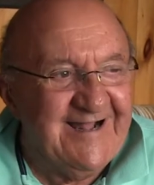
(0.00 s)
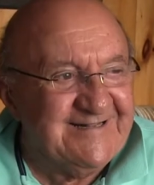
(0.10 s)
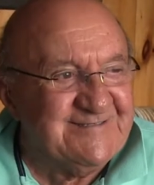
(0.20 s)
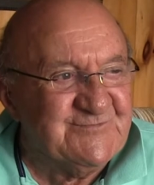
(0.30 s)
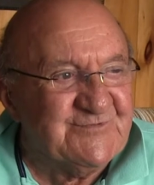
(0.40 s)
I
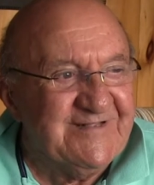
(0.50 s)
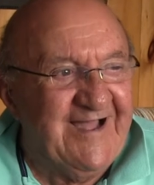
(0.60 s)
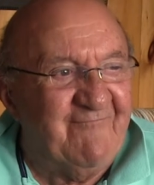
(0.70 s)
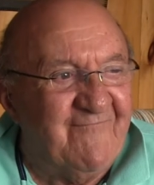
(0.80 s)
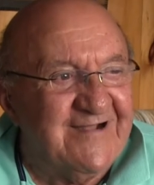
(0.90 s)
said, well,
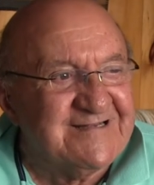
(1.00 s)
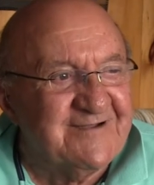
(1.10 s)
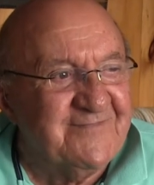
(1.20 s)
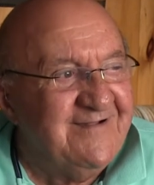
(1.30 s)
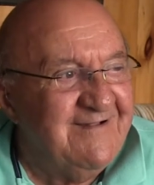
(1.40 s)
not much.
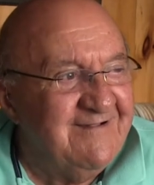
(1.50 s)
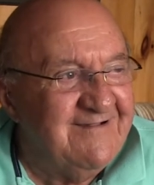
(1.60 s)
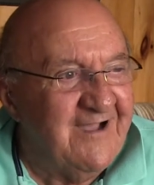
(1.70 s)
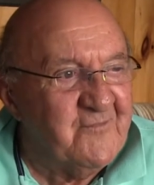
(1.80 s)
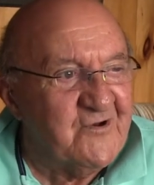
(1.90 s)
I'm a,
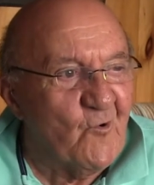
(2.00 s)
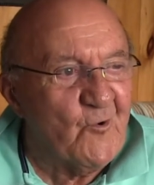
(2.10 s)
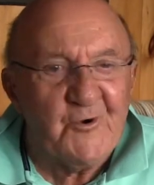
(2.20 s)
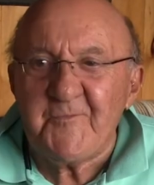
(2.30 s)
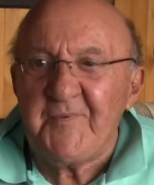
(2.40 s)
I'm an
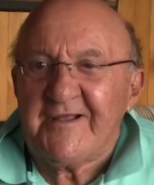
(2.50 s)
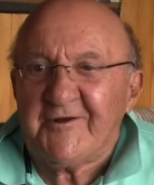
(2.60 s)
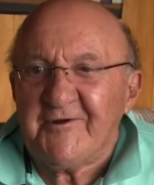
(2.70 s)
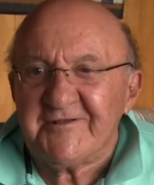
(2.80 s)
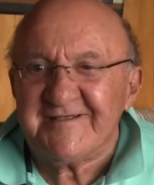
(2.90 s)
order
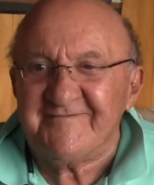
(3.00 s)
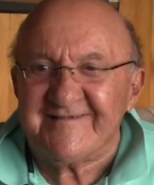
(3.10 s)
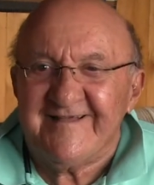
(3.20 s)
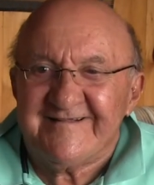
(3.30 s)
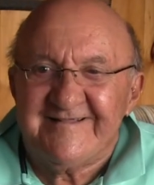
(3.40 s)
picker or
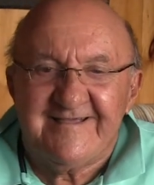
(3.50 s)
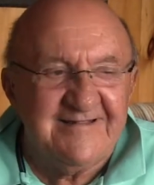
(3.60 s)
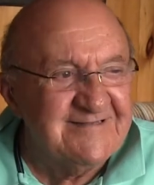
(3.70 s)
something like that.